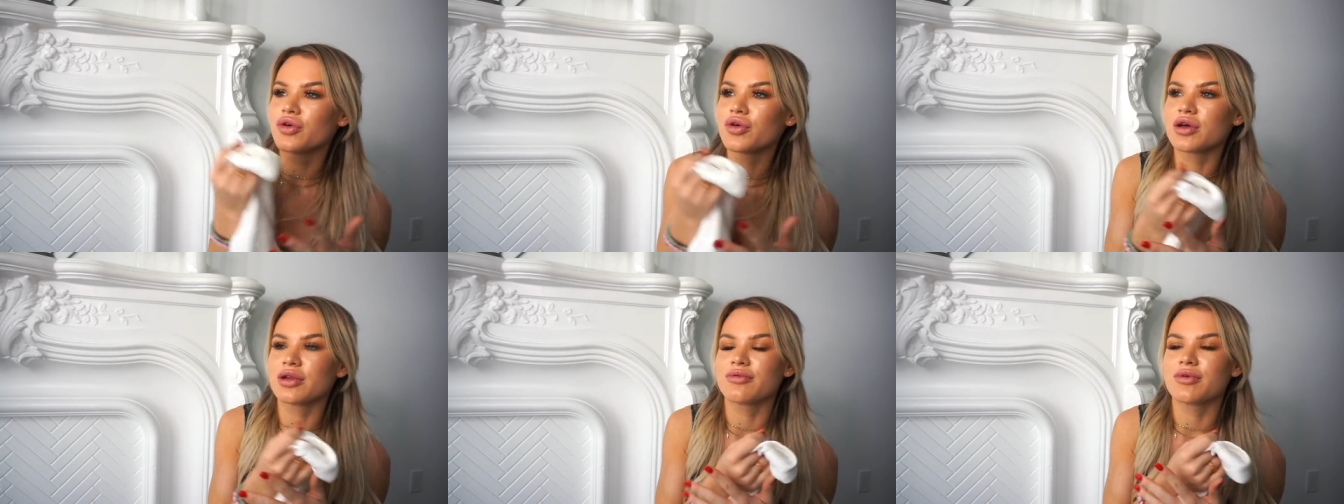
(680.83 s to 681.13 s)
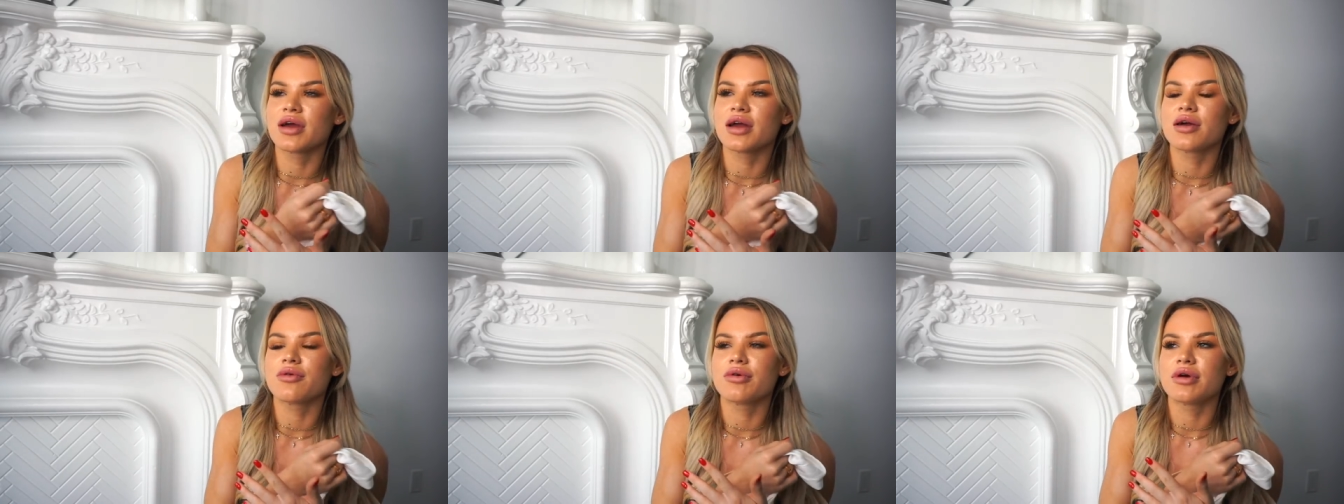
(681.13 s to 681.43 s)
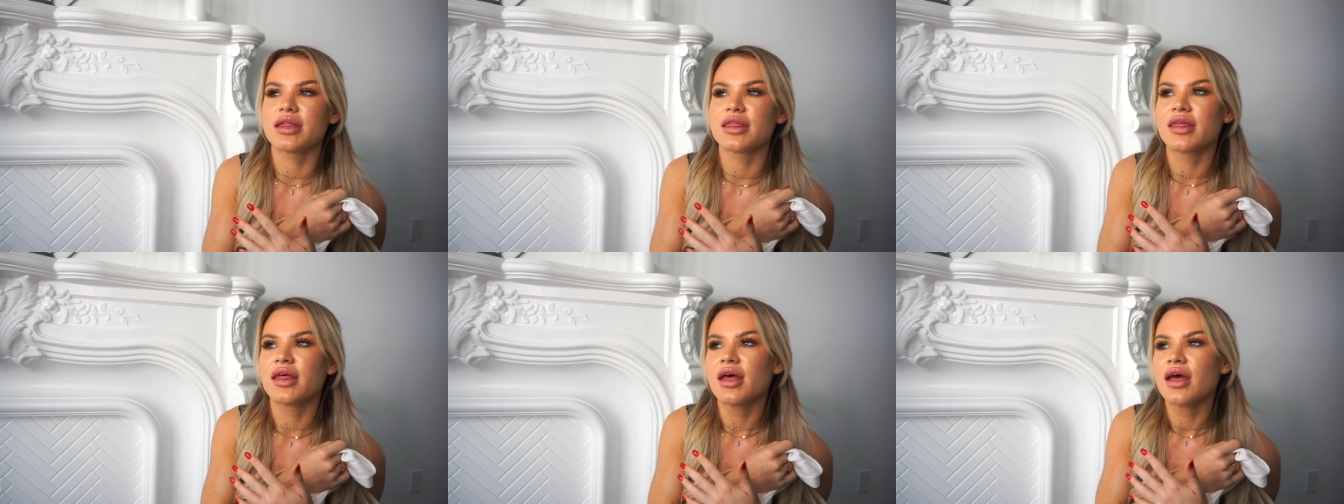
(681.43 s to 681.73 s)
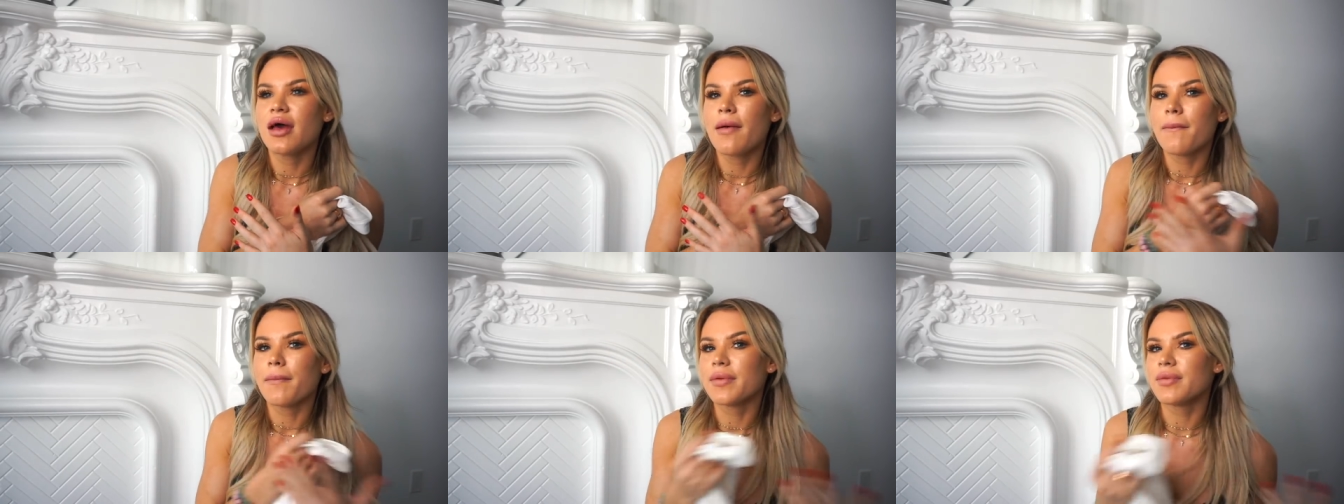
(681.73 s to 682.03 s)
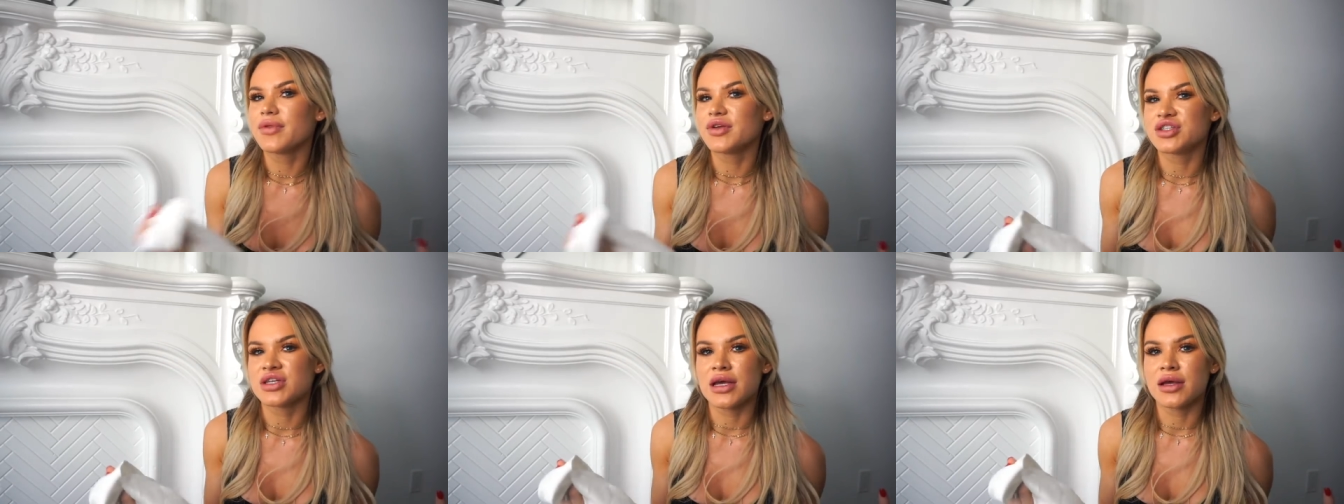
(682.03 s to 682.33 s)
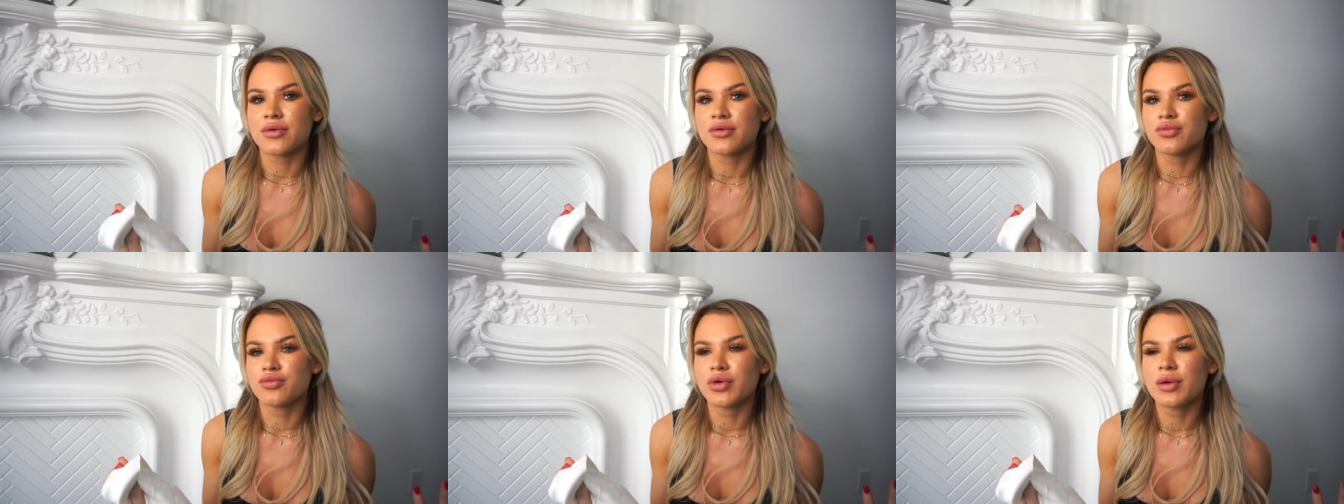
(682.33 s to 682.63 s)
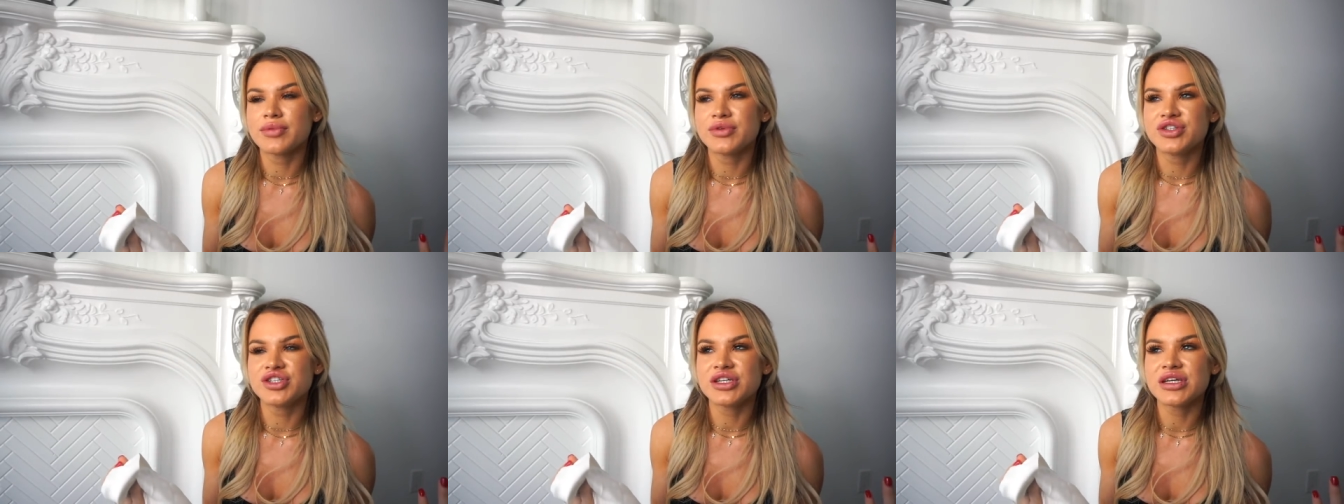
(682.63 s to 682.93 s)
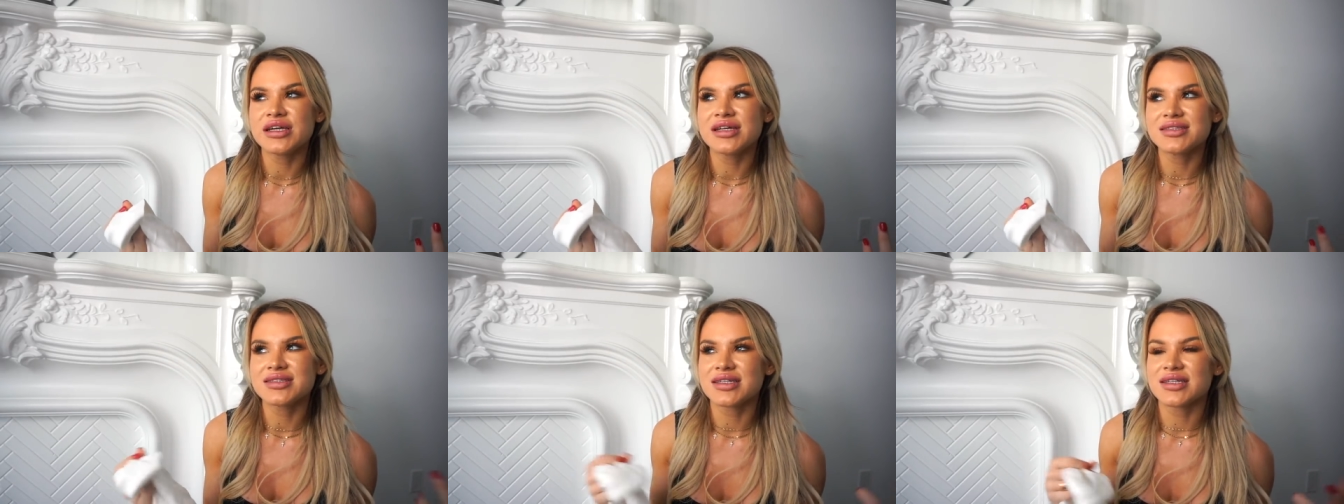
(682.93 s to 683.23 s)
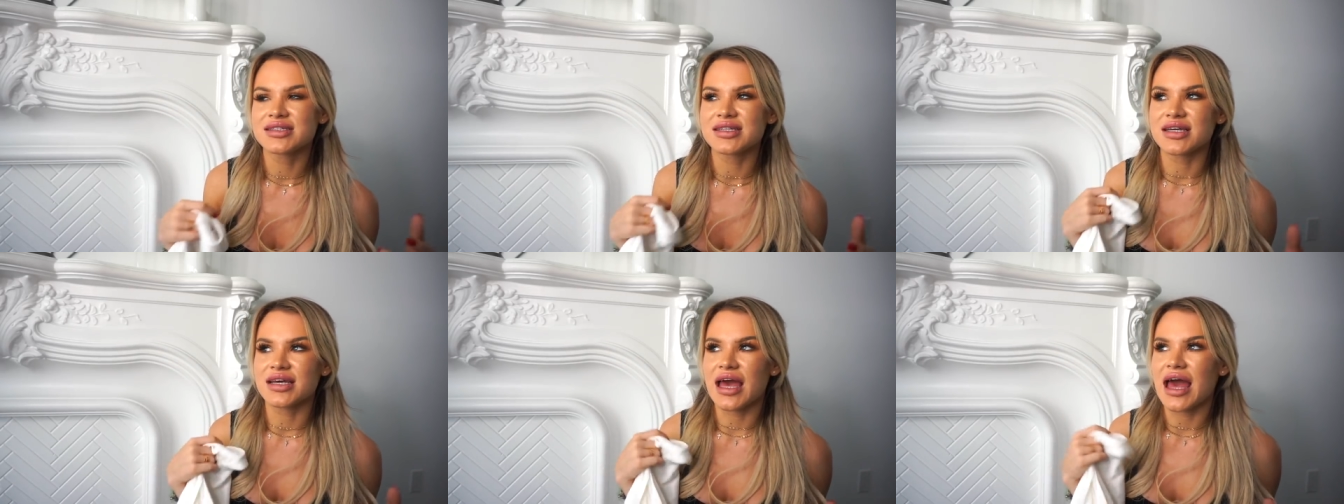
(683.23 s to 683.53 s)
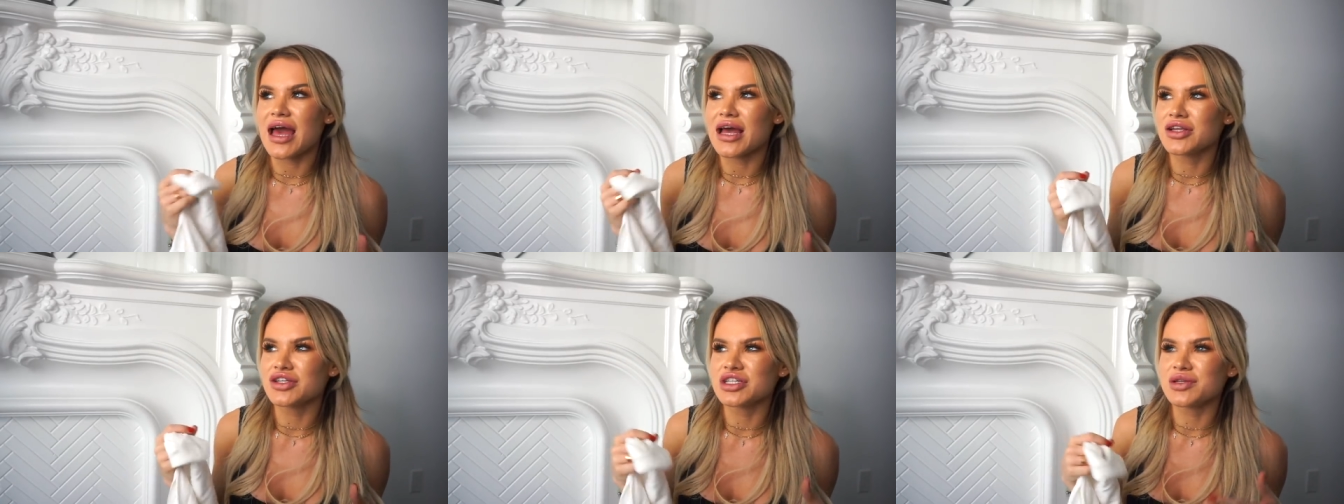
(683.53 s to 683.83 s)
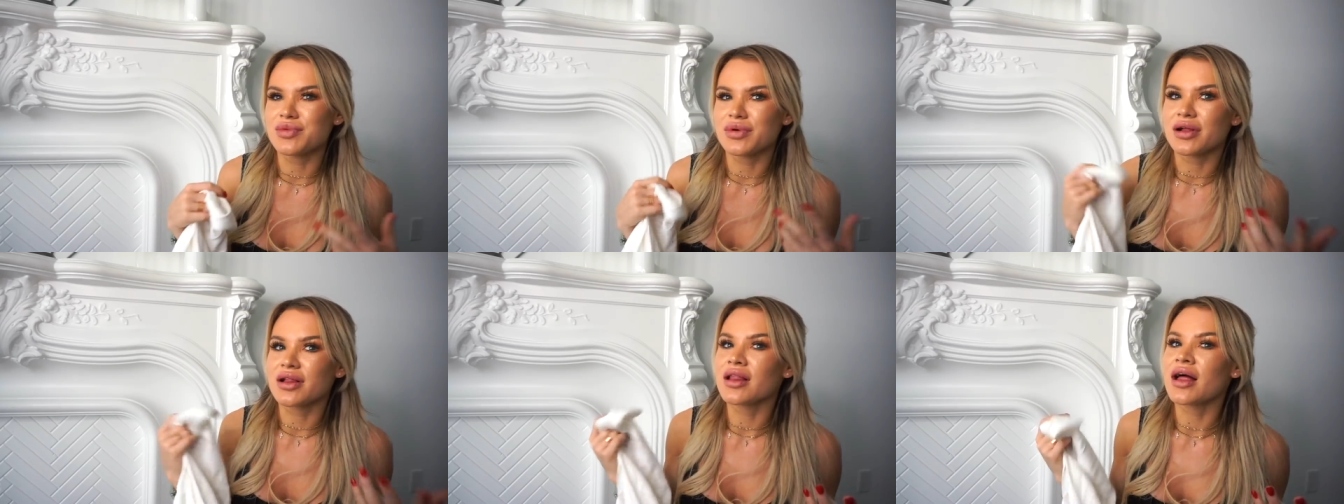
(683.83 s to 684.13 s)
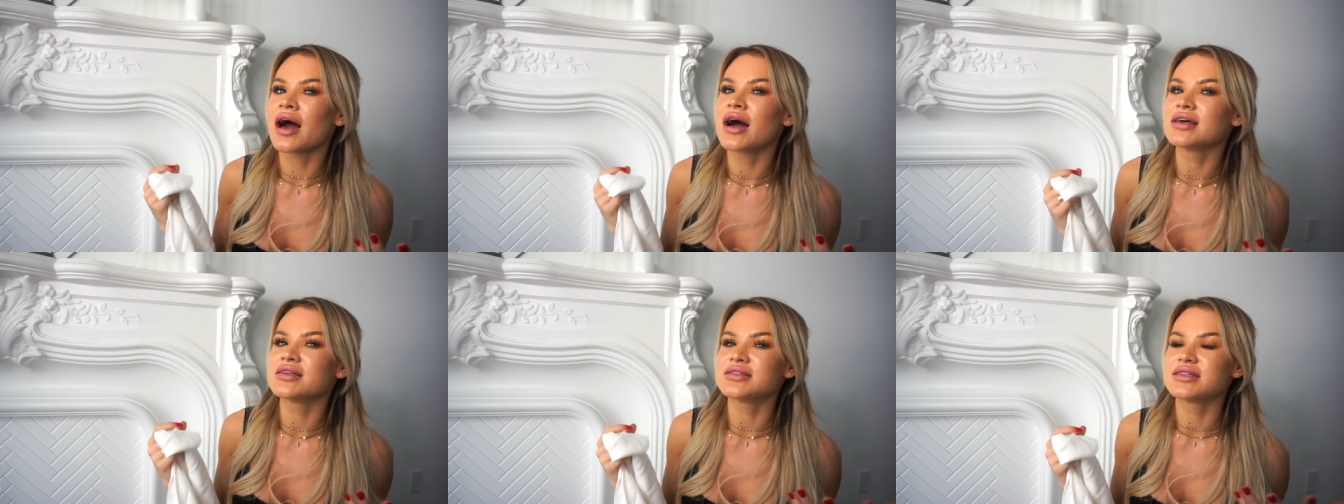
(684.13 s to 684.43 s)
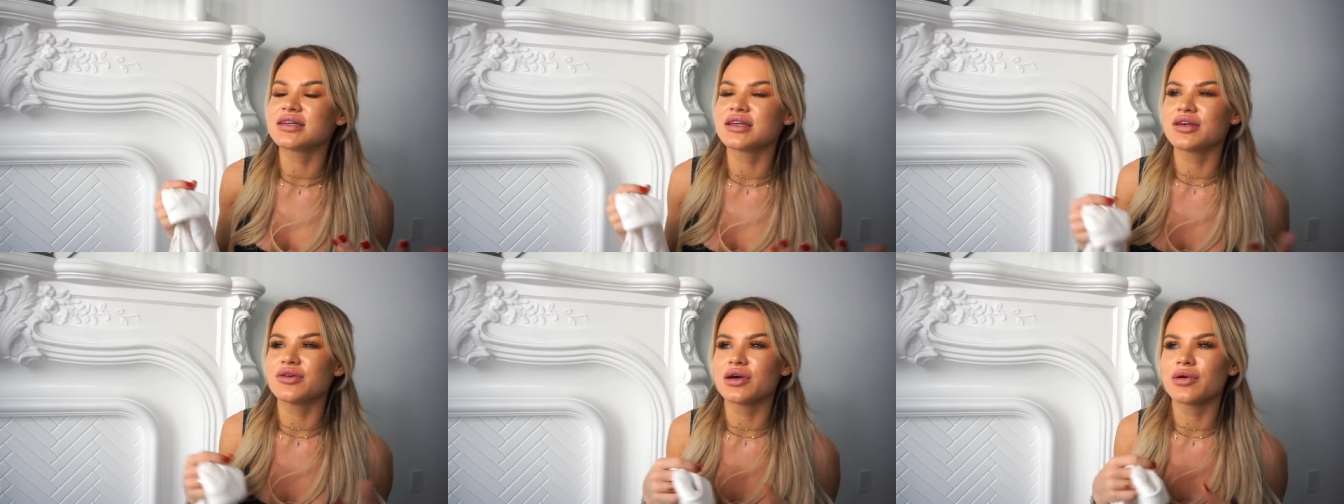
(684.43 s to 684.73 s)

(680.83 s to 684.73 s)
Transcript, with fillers: You can wear it with just like ripped jeans, and it's like edgy but classic.